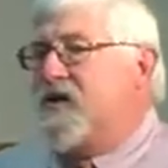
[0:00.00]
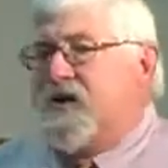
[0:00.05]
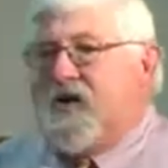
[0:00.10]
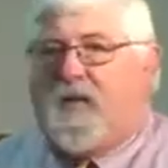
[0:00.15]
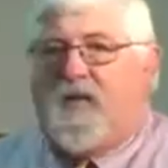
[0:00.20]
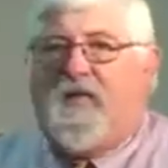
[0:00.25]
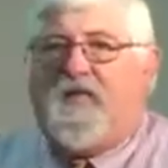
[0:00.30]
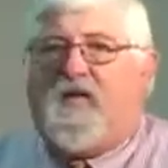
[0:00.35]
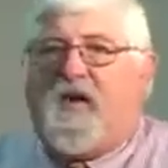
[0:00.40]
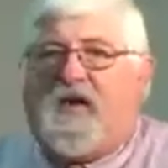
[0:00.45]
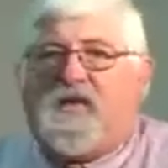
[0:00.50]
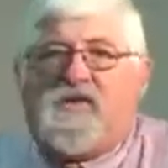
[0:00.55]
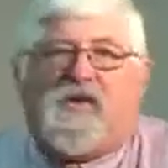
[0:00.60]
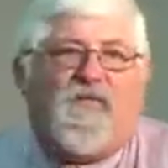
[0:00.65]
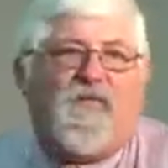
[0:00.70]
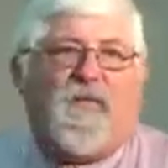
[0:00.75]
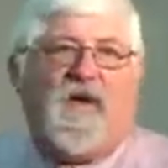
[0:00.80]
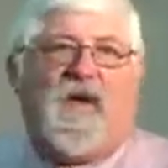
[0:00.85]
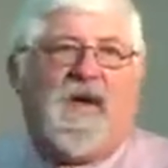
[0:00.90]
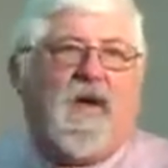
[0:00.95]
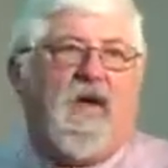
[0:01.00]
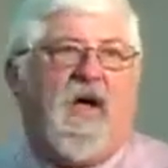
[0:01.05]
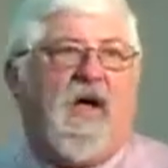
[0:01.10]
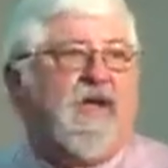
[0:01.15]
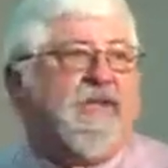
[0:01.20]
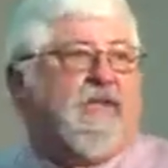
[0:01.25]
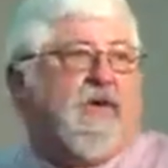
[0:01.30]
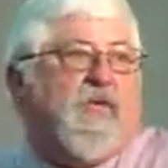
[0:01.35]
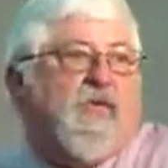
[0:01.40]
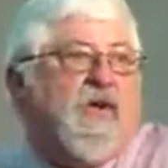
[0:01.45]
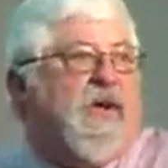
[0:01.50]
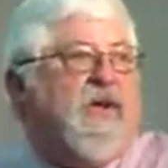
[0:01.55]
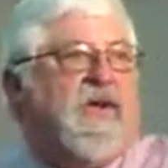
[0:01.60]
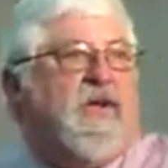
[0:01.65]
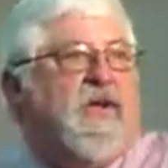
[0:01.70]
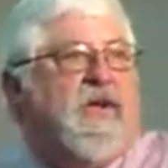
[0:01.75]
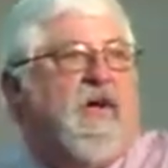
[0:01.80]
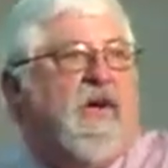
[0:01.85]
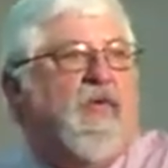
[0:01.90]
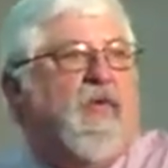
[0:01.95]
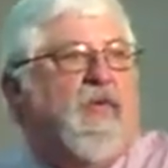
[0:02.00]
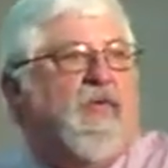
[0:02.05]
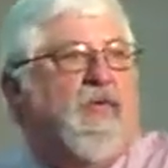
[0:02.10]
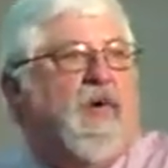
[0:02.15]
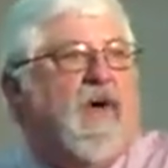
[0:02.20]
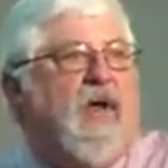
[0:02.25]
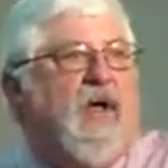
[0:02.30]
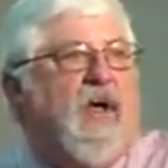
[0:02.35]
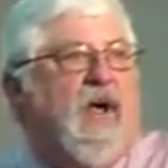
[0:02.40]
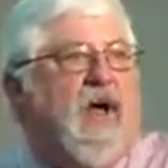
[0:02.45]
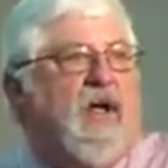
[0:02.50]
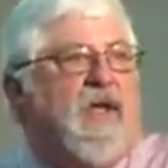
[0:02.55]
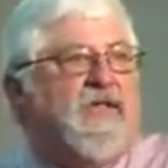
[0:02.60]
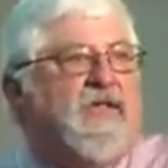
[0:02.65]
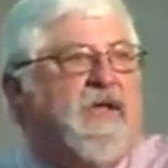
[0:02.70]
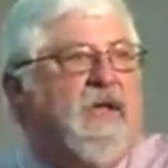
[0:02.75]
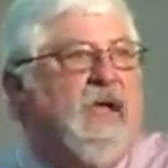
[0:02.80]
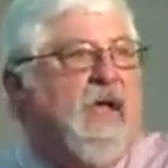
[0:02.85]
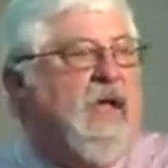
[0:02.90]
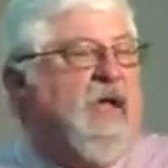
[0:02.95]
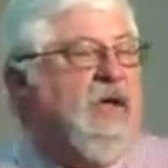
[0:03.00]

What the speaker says: Some of us have been lost, and we didn't know we were lost,